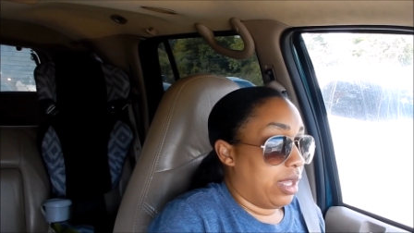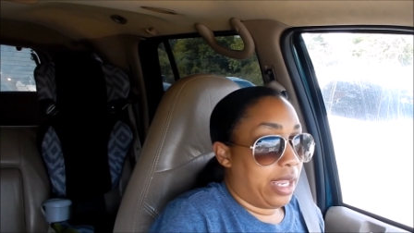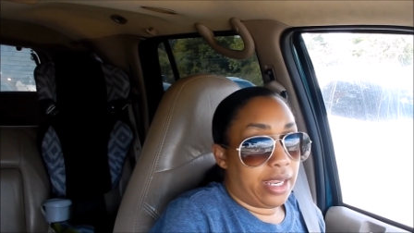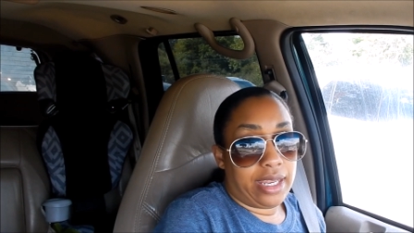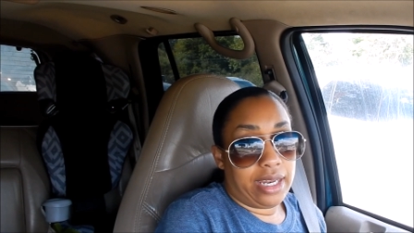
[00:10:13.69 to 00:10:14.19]

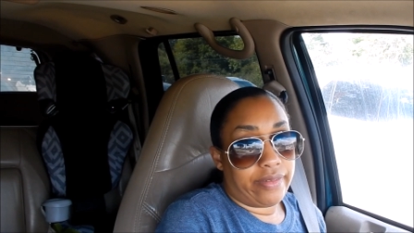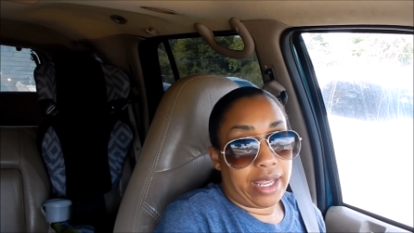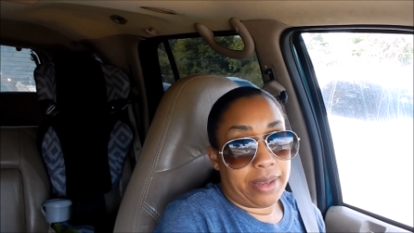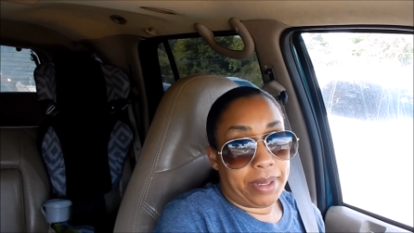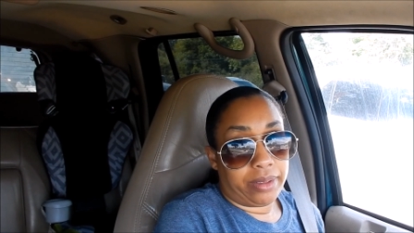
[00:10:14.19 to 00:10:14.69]
And he never
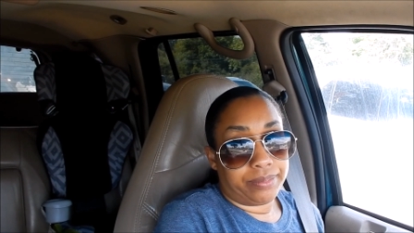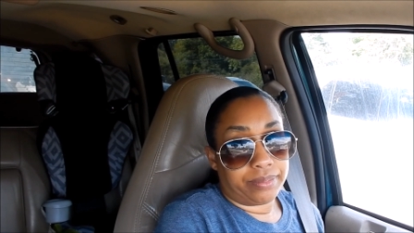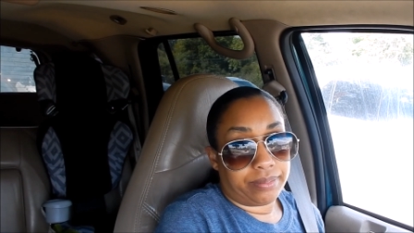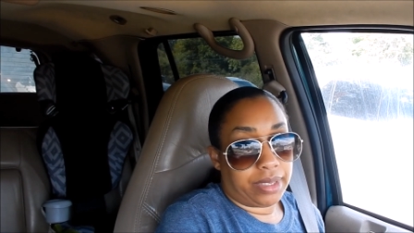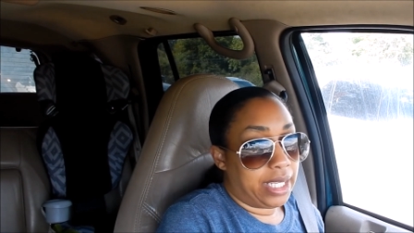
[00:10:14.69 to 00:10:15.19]
came out.
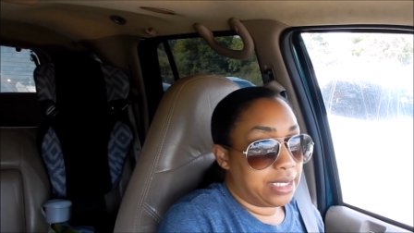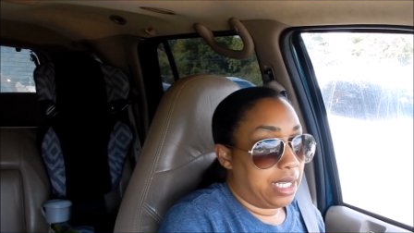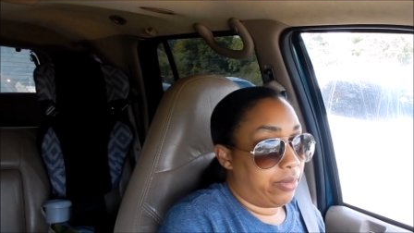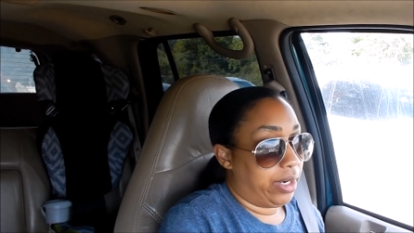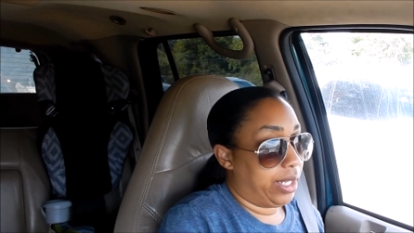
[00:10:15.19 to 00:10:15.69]
He's
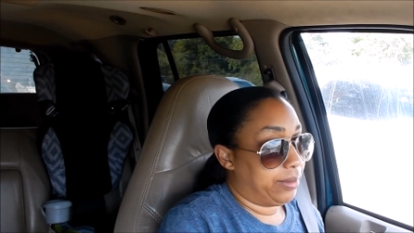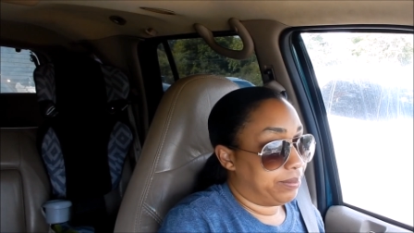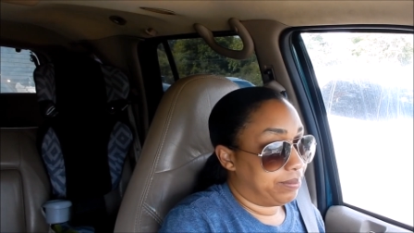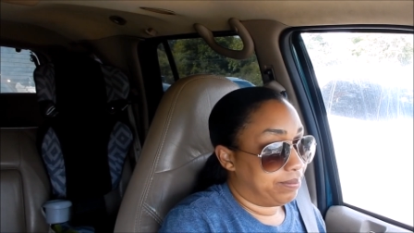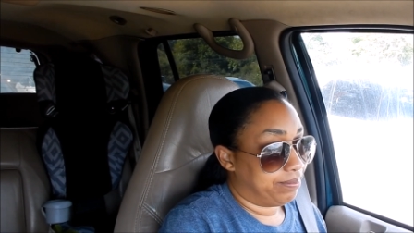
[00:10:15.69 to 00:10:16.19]
not ready.
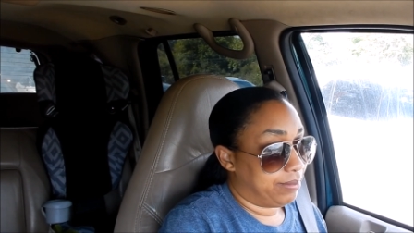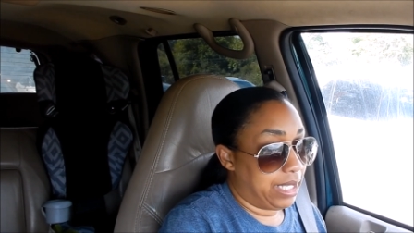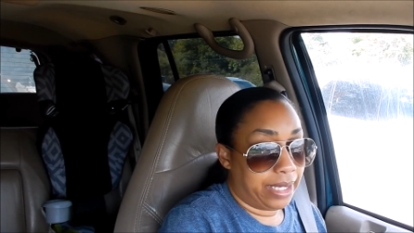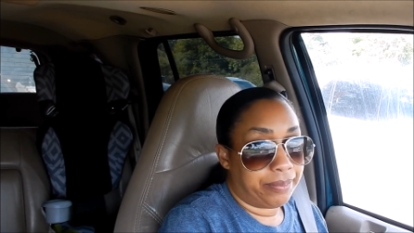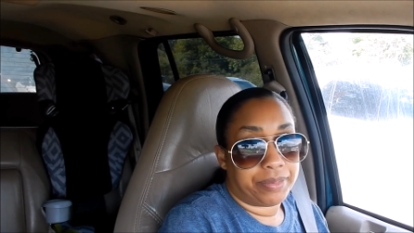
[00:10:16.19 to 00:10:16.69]

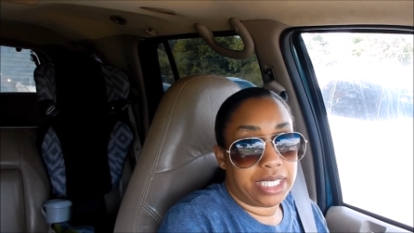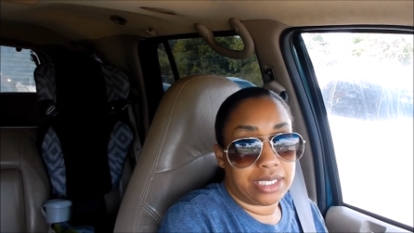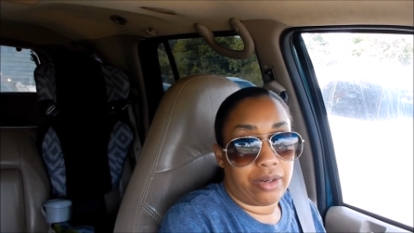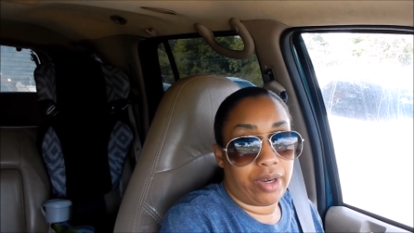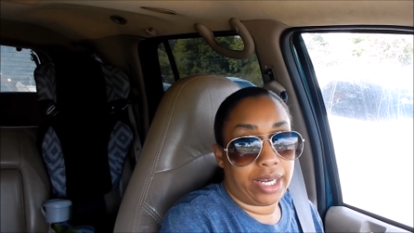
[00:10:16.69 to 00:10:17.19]
Yeah,
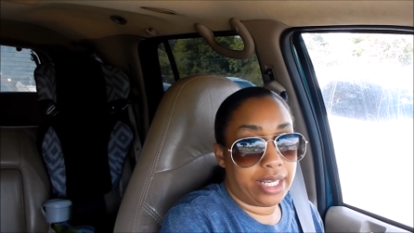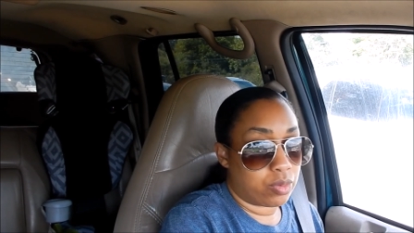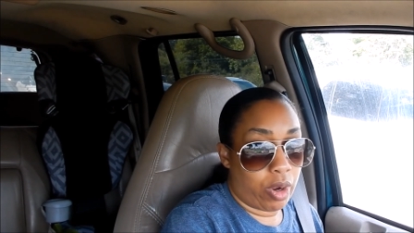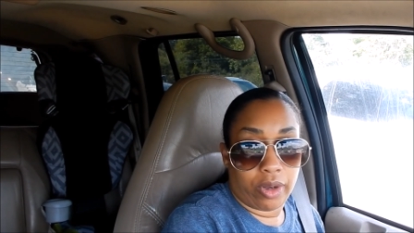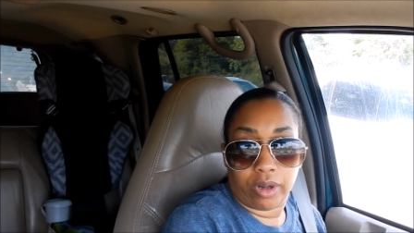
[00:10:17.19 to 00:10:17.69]
he's not ready.
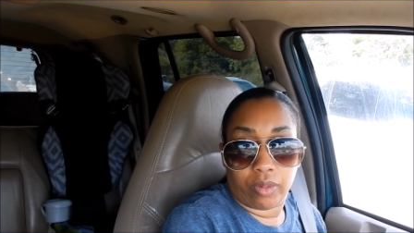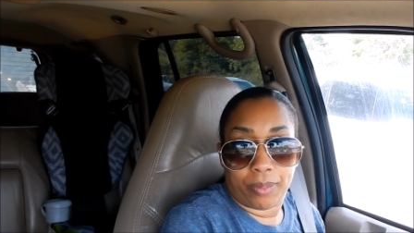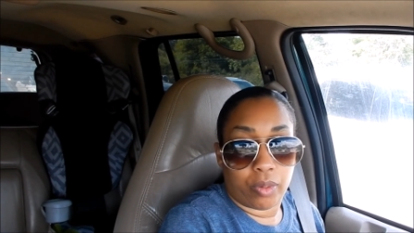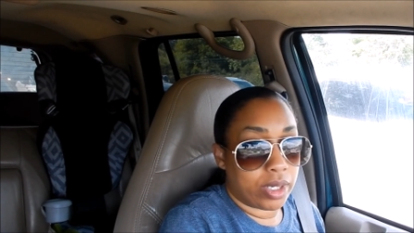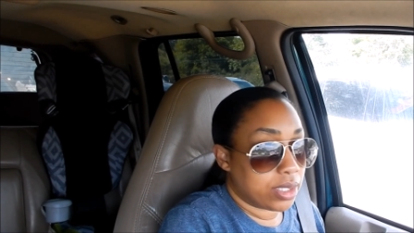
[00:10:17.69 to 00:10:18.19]
He's working on a
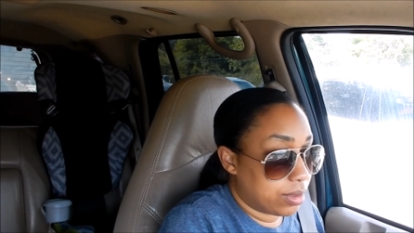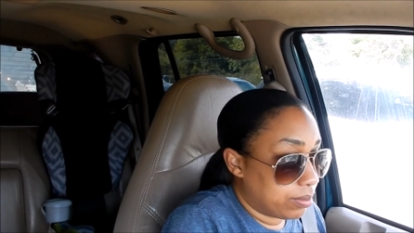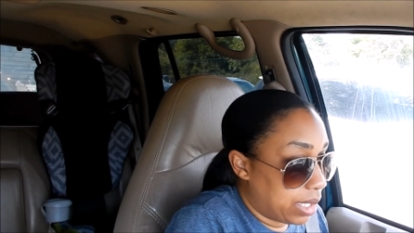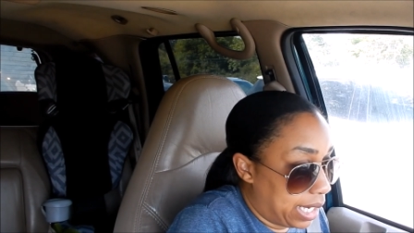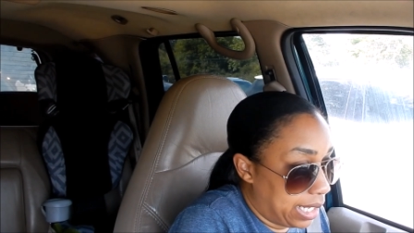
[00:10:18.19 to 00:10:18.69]
report
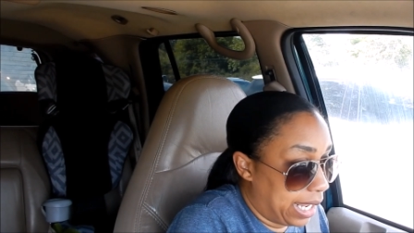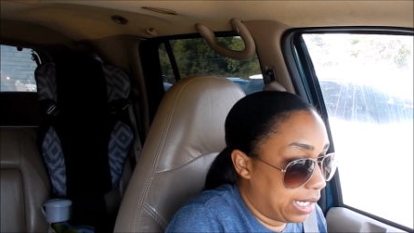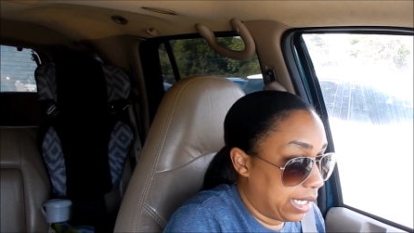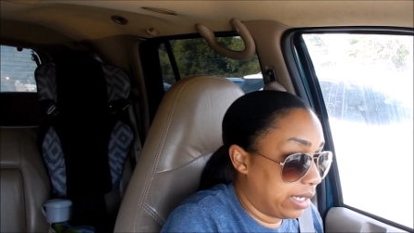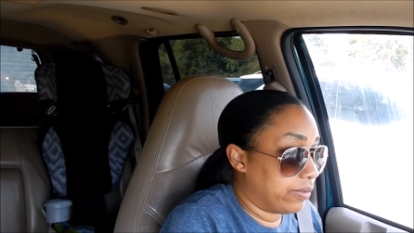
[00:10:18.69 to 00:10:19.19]
and he
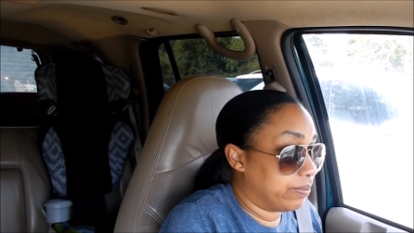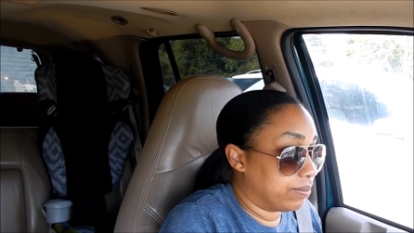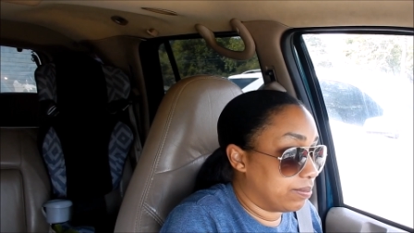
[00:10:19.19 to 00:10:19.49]
can't leave.